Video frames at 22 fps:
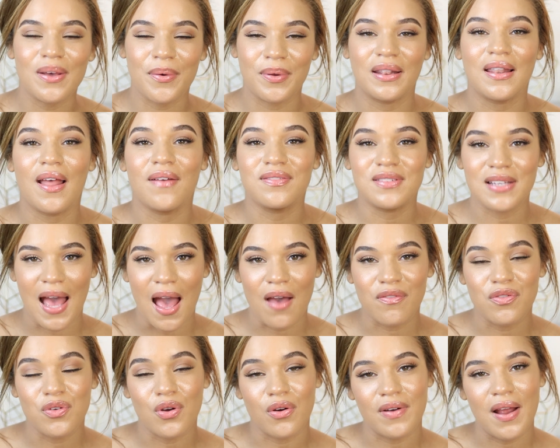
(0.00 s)
I would love to
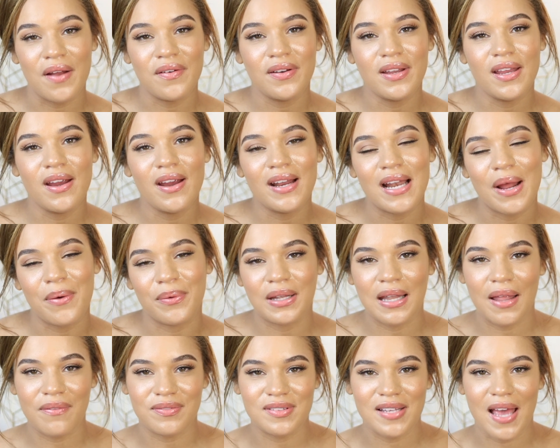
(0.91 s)
have you around here, and I would
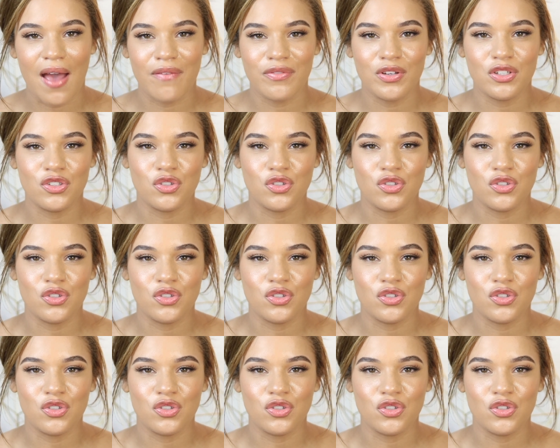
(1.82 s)
love to have you